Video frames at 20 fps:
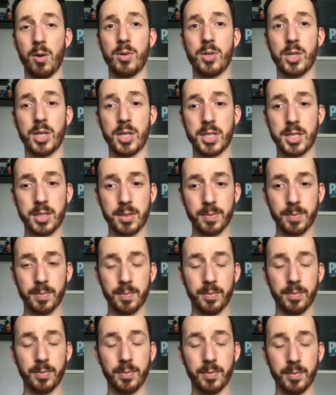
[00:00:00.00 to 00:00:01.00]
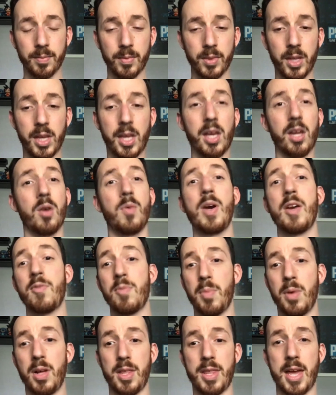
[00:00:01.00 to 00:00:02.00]
Just get away
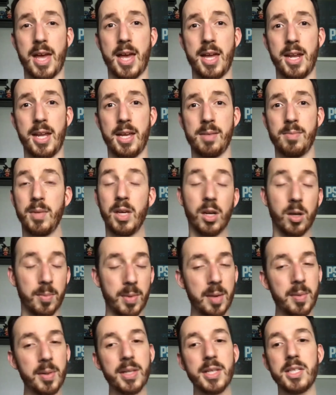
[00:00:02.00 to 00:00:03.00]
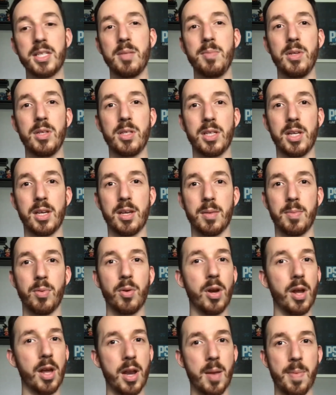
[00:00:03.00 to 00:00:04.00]
from all that and, maybe listen to music,
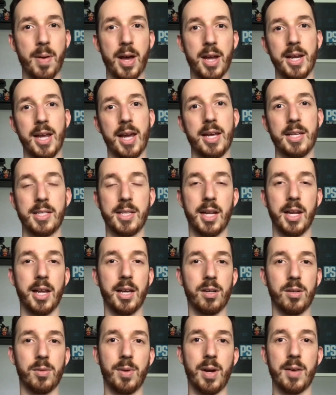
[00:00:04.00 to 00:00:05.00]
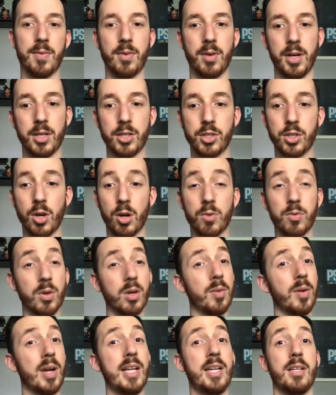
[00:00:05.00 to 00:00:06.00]
put on a podcast I like or whatever, and just go
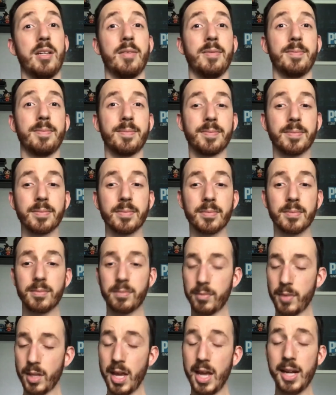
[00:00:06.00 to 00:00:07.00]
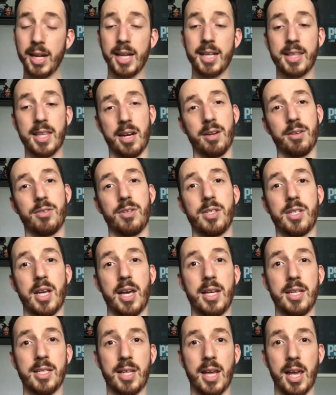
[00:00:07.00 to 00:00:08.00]
for a run and get that
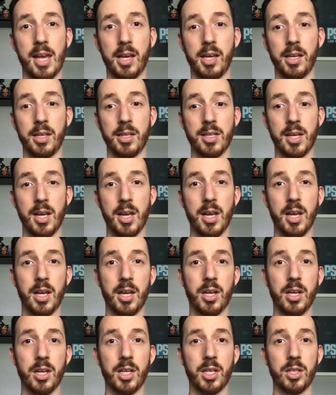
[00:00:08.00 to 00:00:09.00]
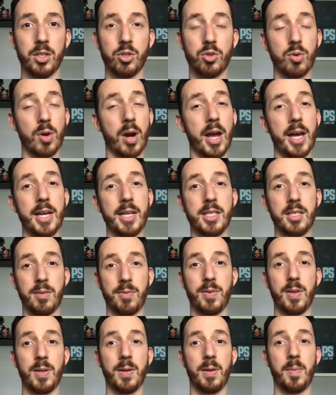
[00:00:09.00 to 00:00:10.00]
exercise and try to
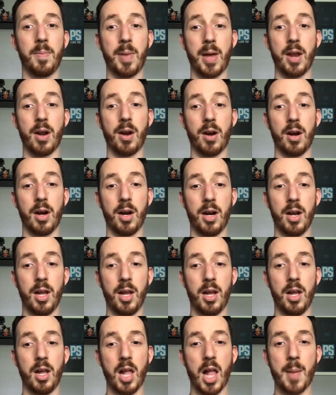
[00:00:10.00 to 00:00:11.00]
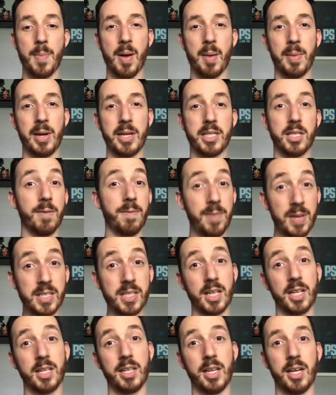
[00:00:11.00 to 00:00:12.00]
feel better about myself
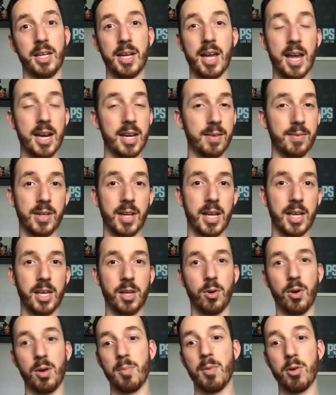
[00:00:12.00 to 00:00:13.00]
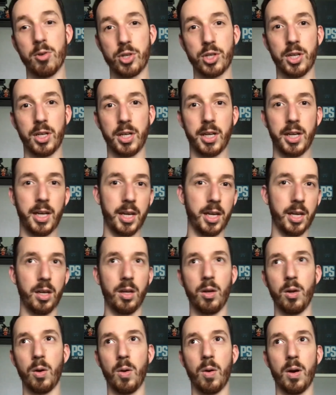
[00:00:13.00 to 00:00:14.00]
physically, not even like,
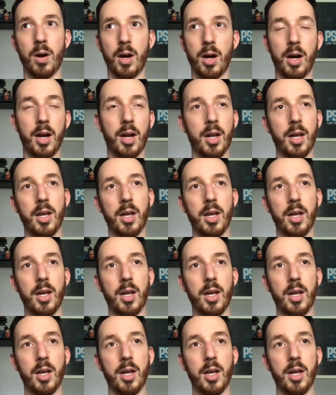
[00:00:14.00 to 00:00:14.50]
emotionally or,